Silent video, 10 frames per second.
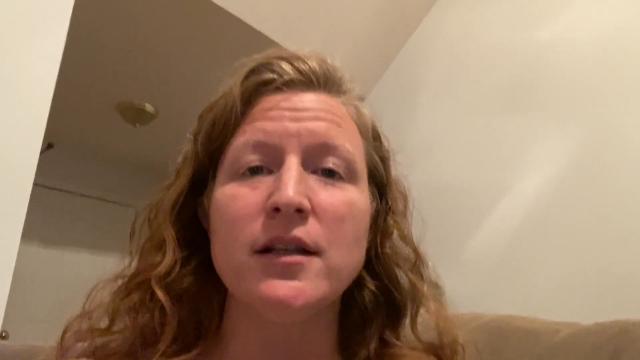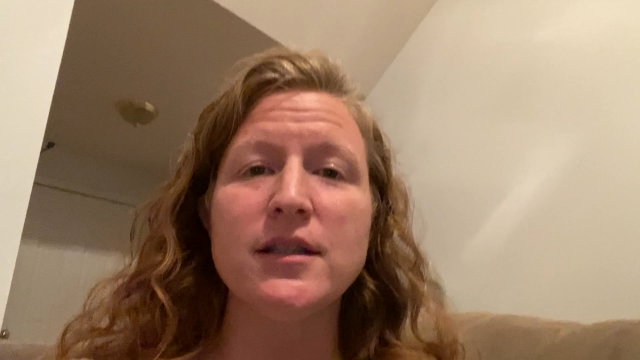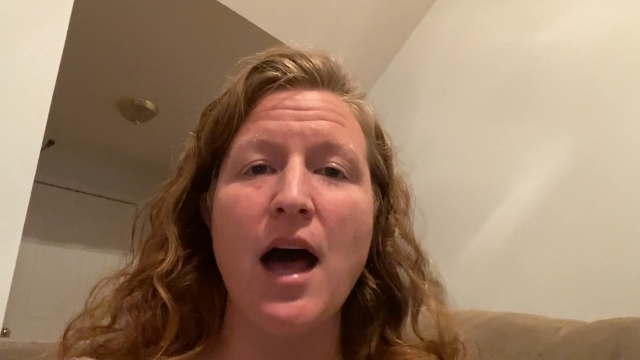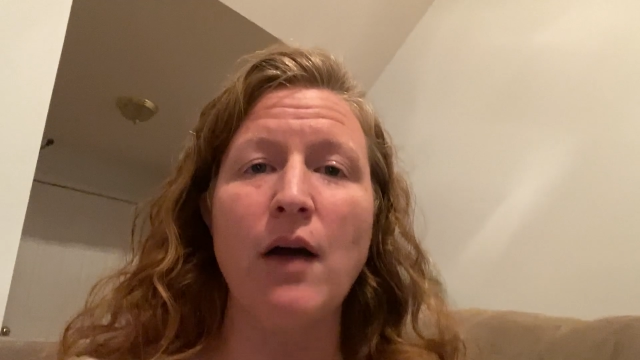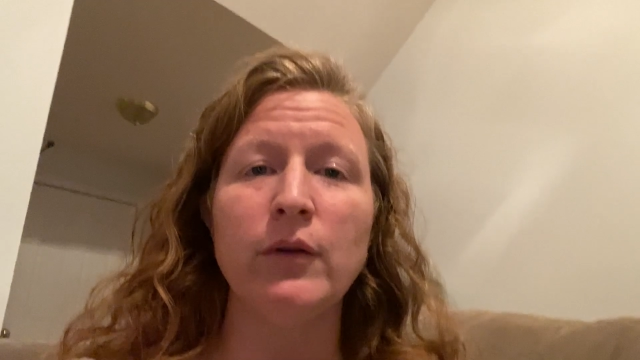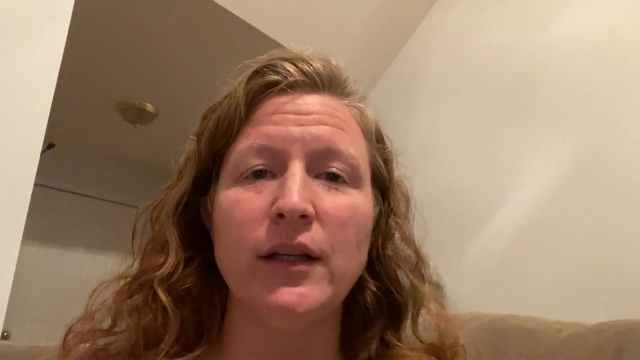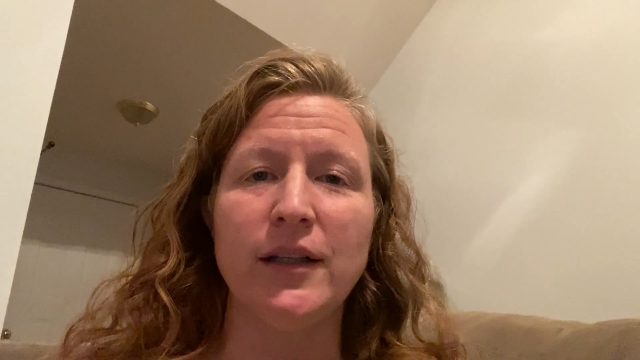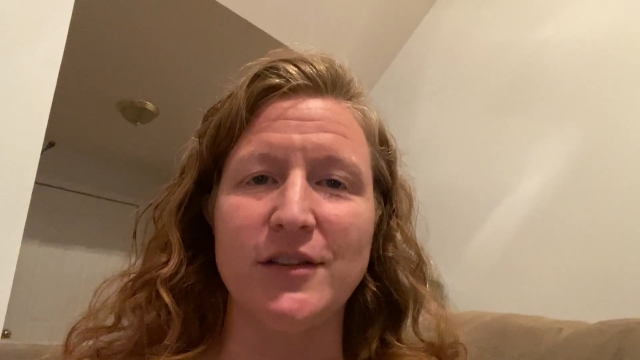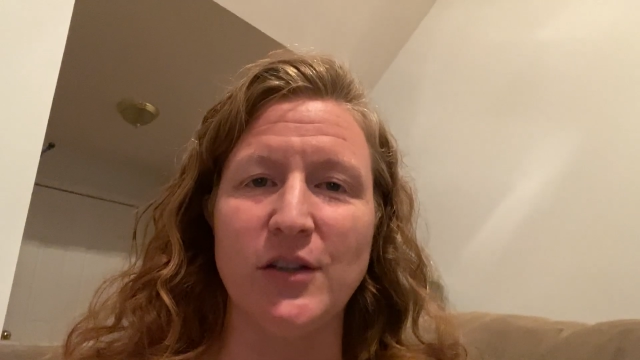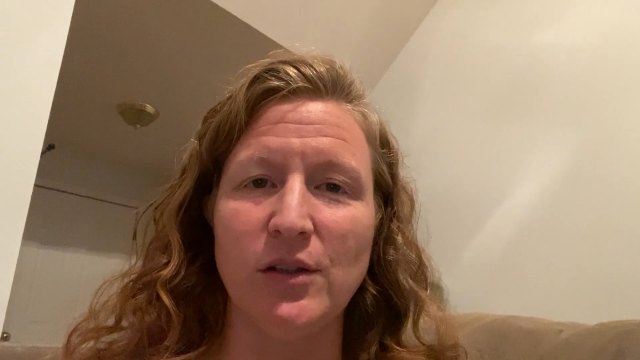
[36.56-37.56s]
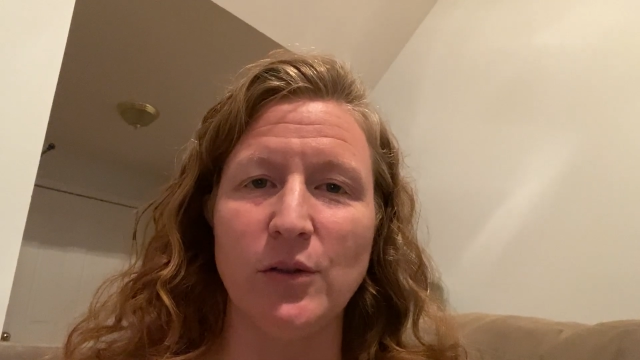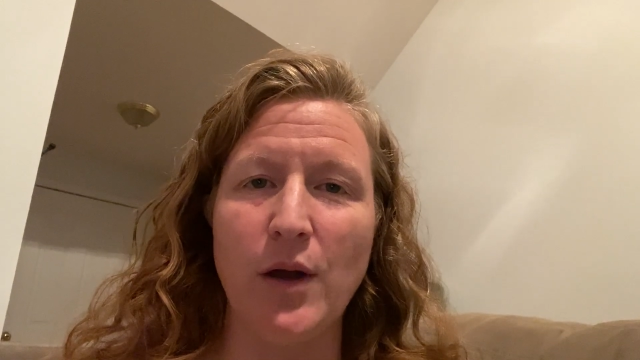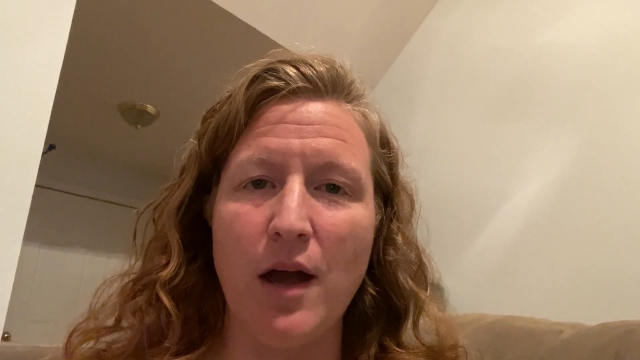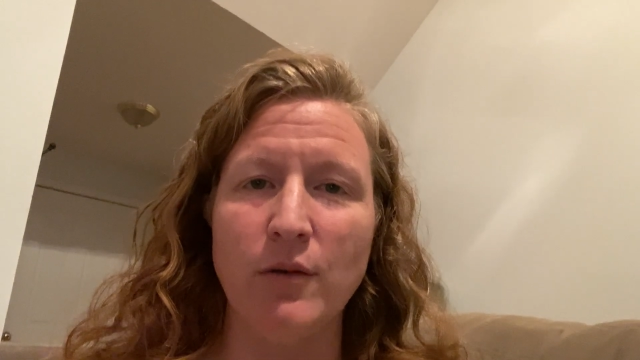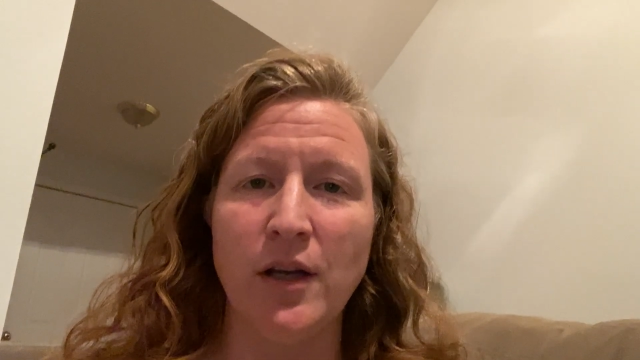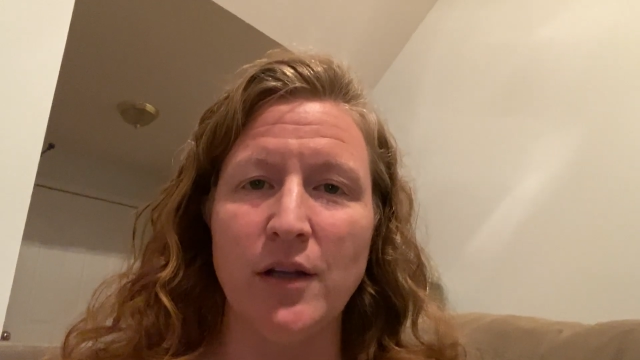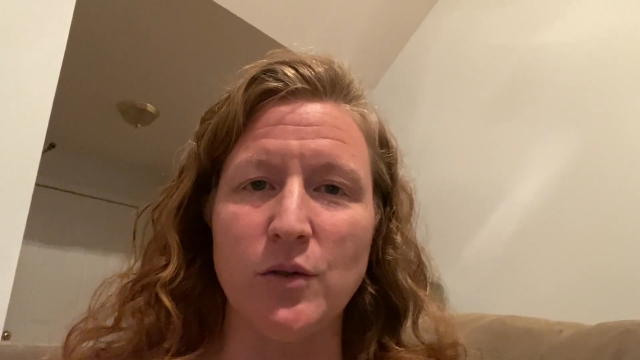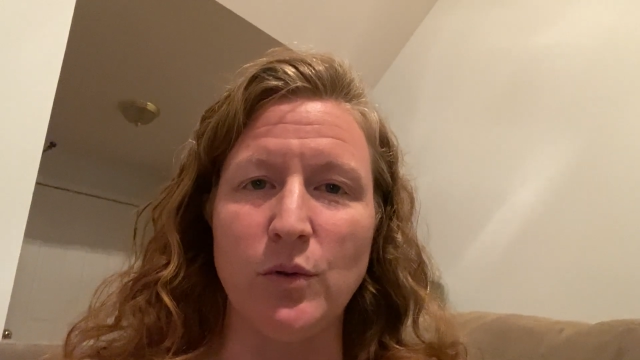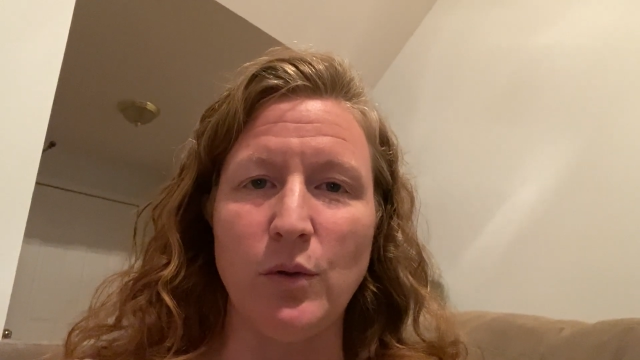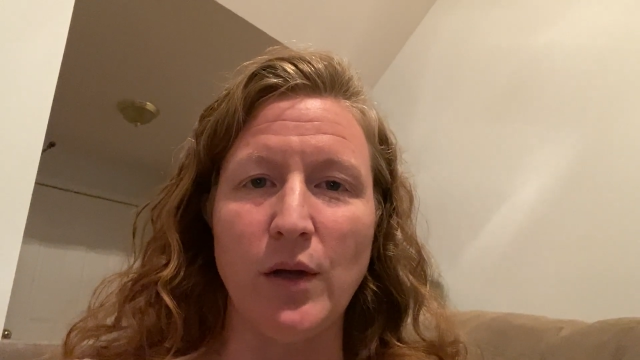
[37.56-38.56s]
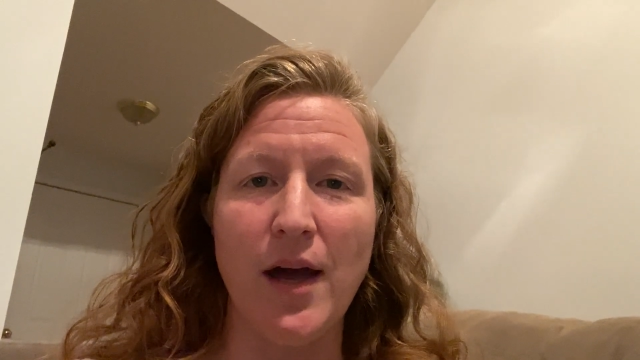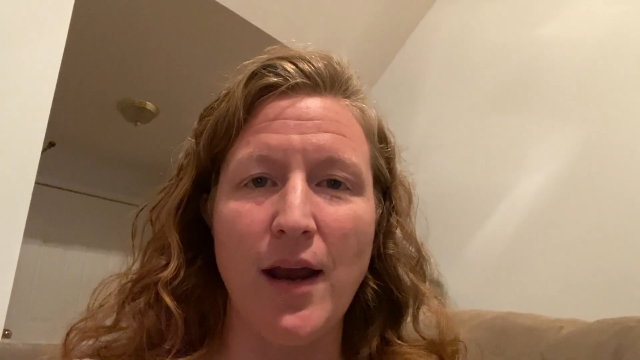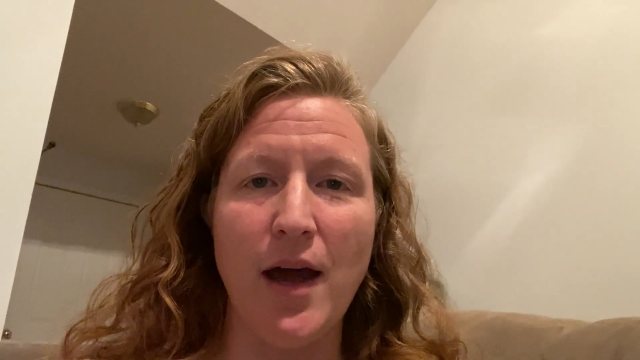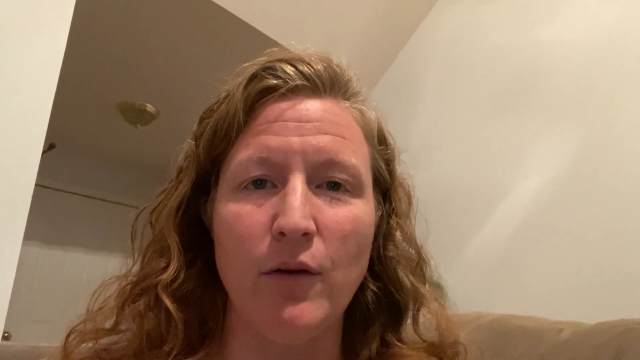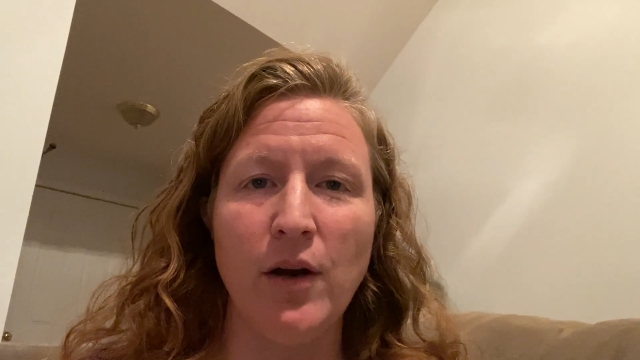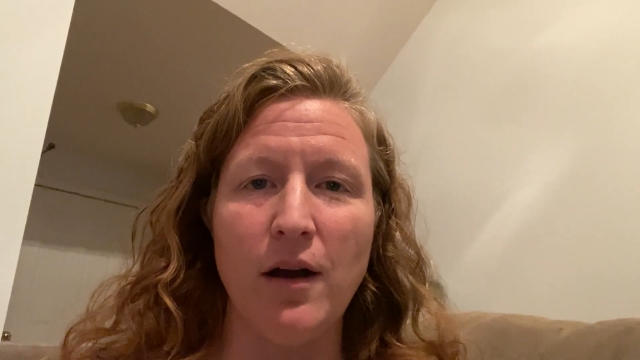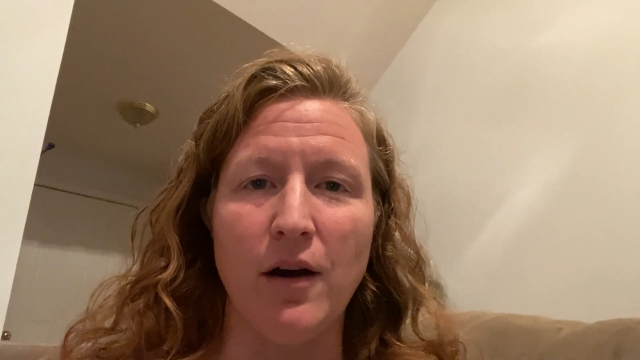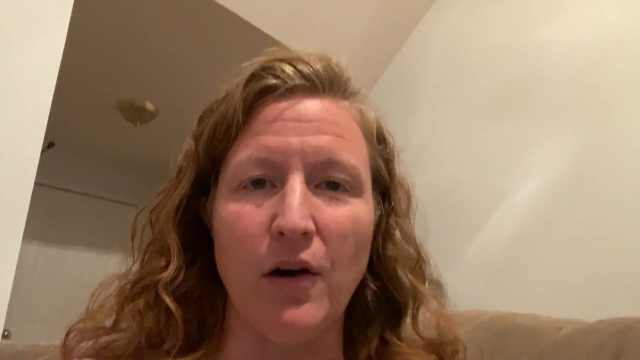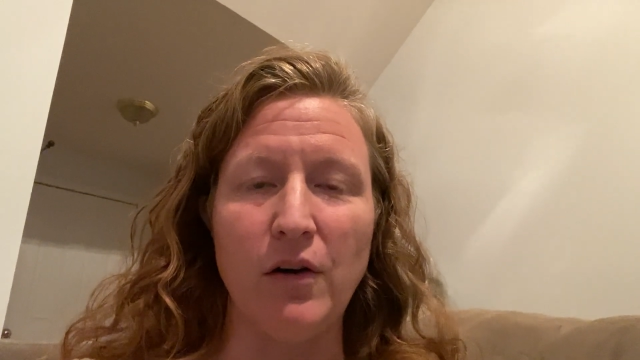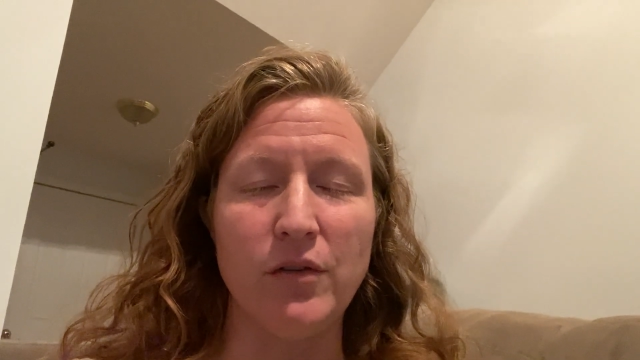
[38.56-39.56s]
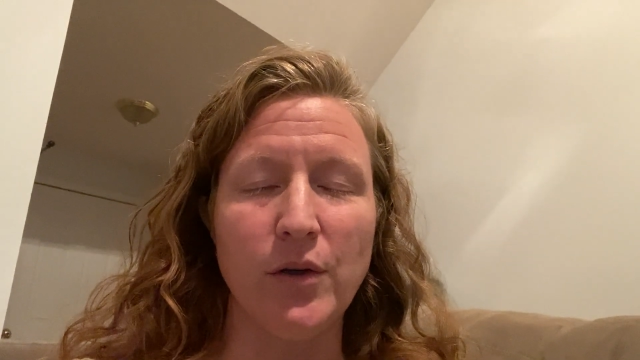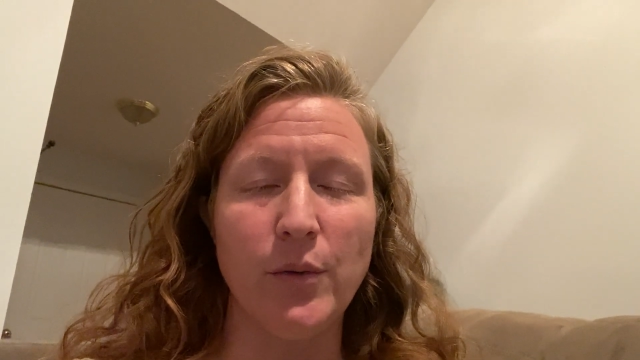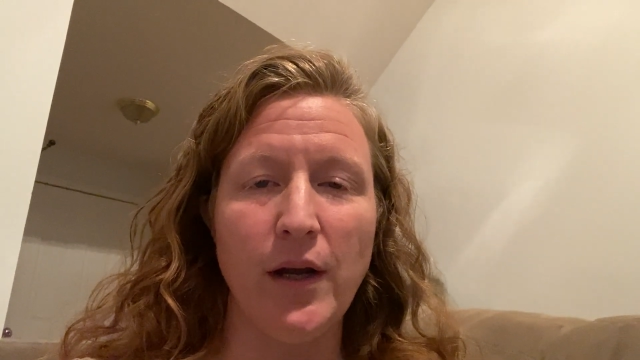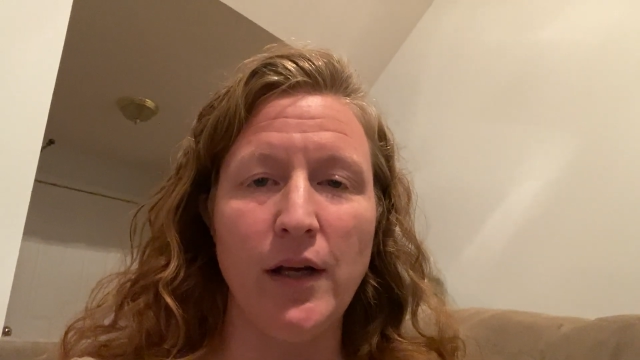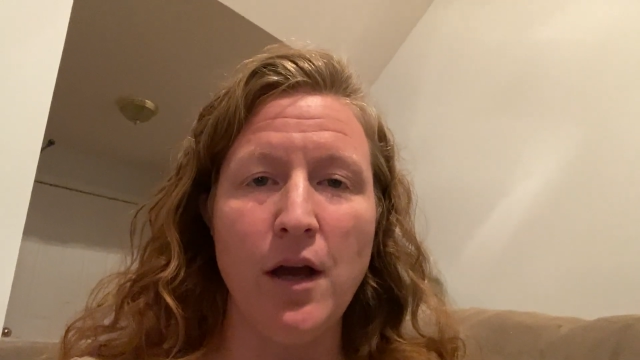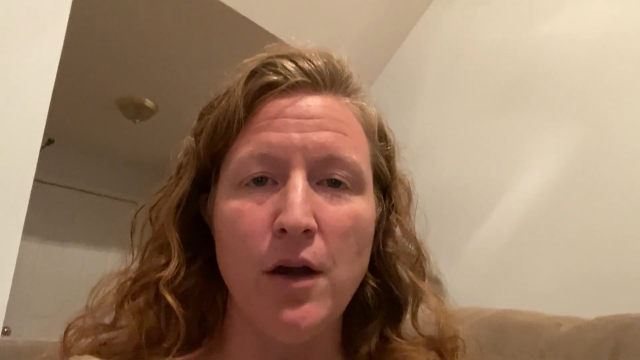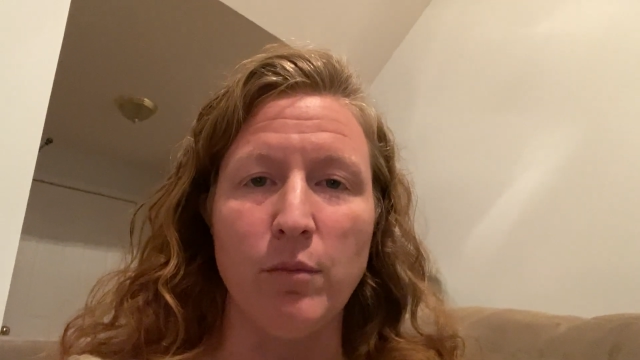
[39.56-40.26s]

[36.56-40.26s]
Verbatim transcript: down into the ground to get out of the rain.